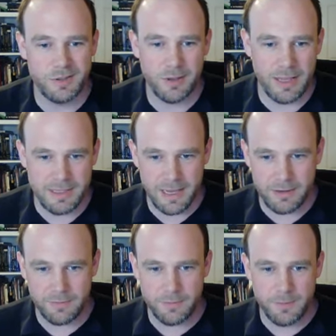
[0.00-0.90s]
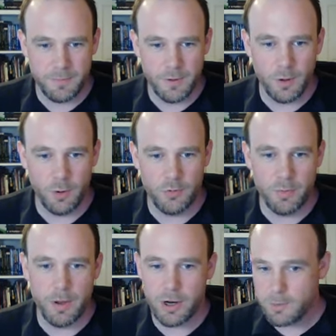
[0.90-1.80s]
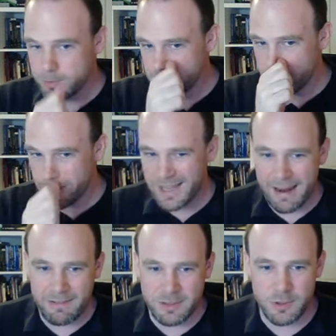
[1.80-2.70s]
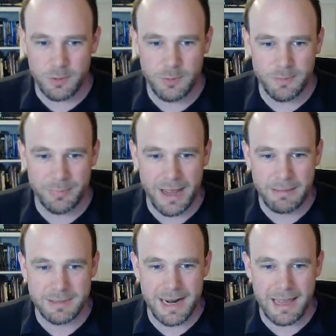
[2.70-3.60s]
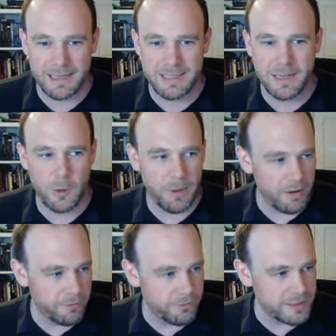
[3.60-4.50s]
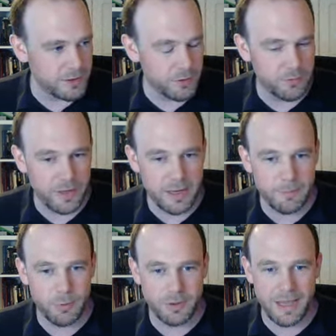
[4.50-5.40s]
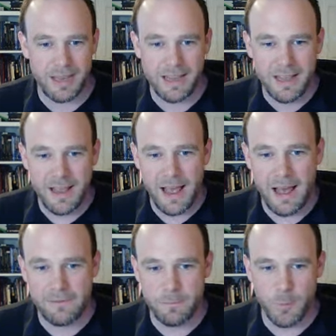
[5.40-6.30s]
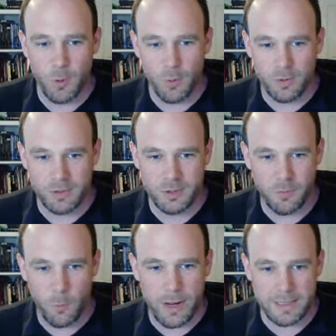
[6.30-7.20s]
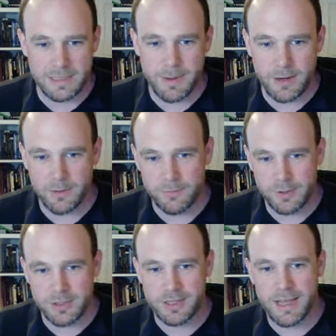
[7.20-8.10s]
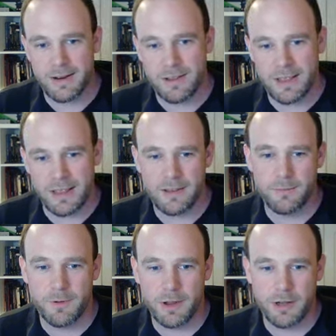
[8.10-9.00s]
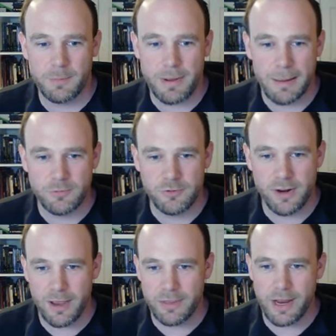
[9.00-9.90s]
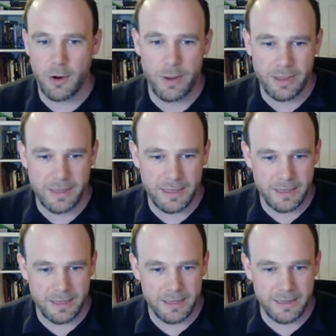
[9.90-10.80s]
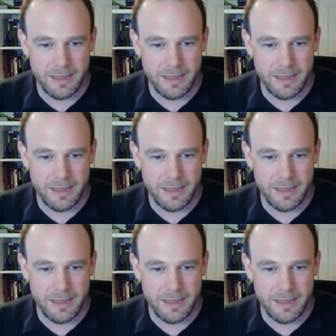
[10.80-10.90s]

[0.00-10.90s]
So that's kind of unremarkable. So we've got a character who perhaps lacks a little bit of physical vigour, but they have more sort of wit to make up for it. So they are going to perhaps rely on their quick thinking.